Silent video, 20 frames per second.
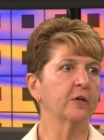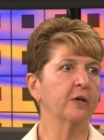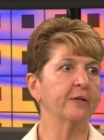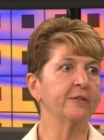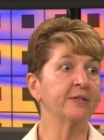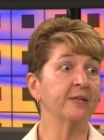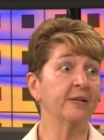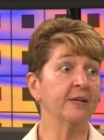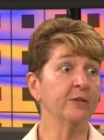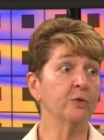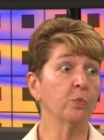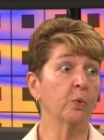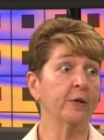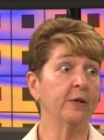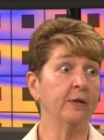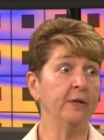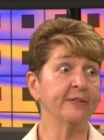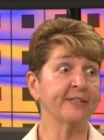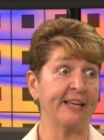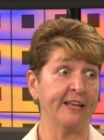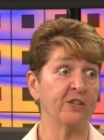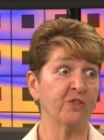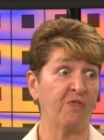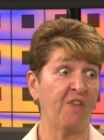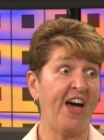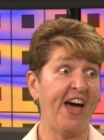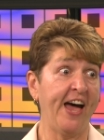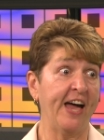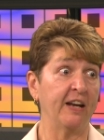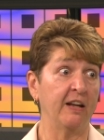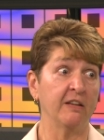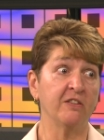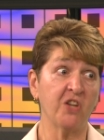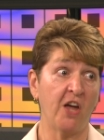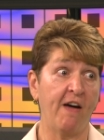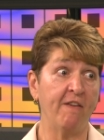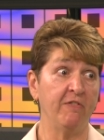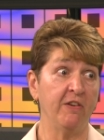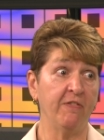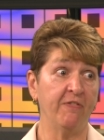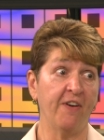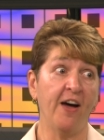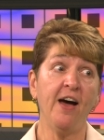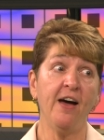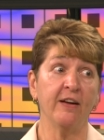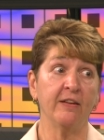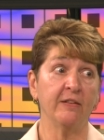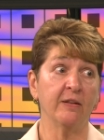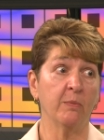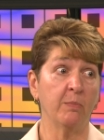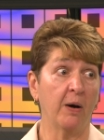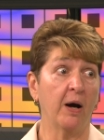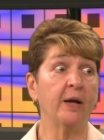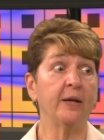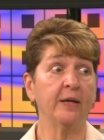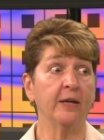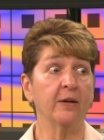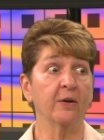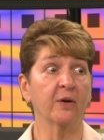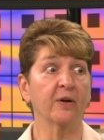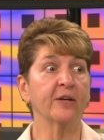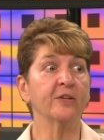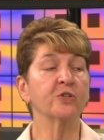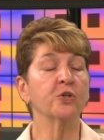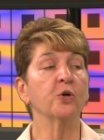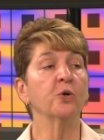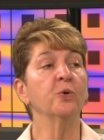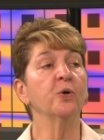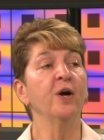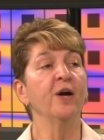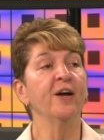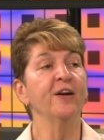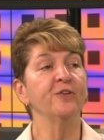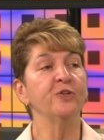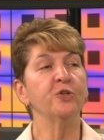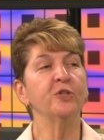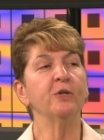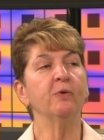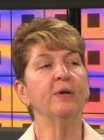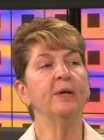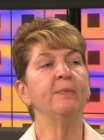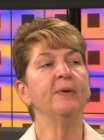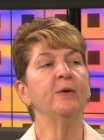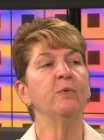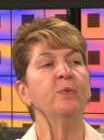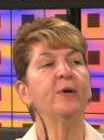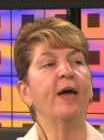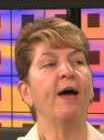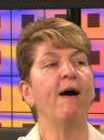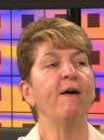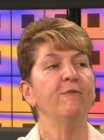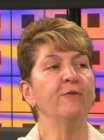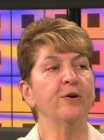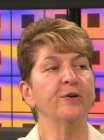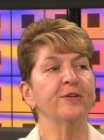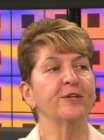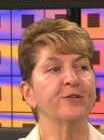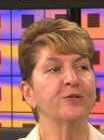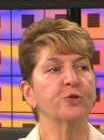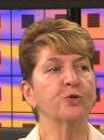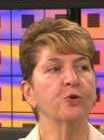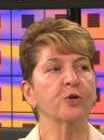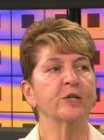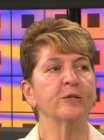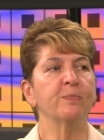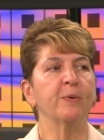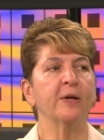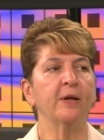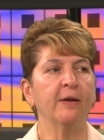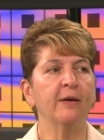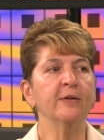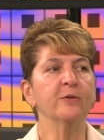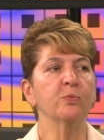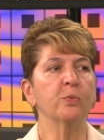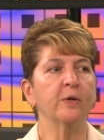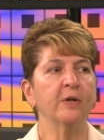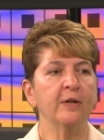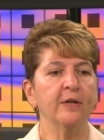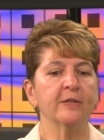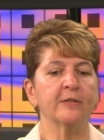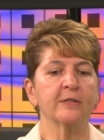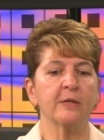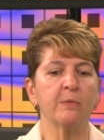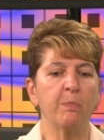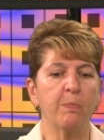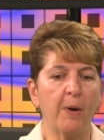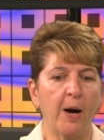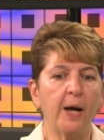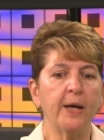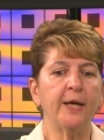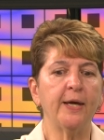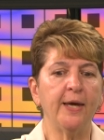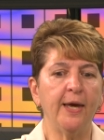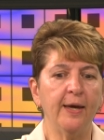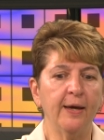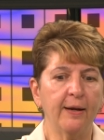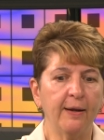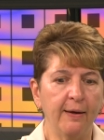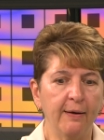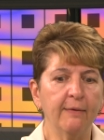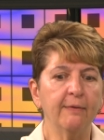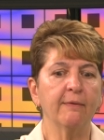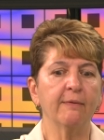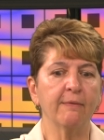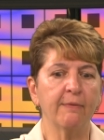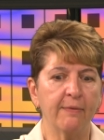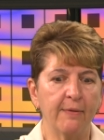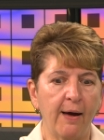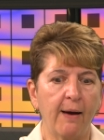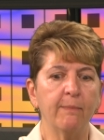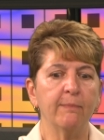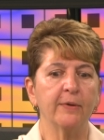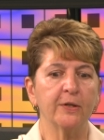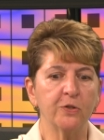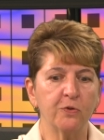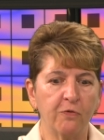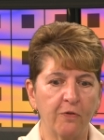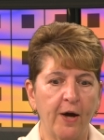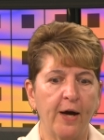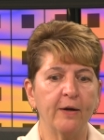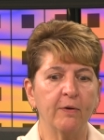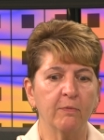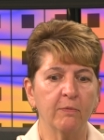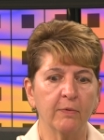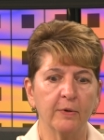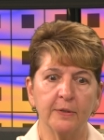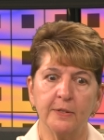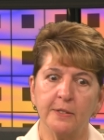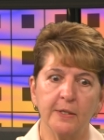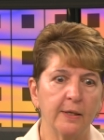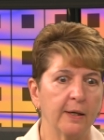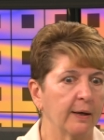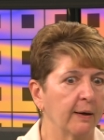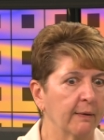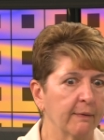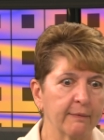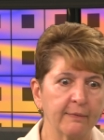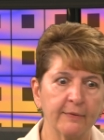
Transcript: Because it is what it is. It's fat. It's heavy fat, and the body can... So do you see what I mean? We have all these stories, but it is what it is. The body can't handle that much fat in one sitting.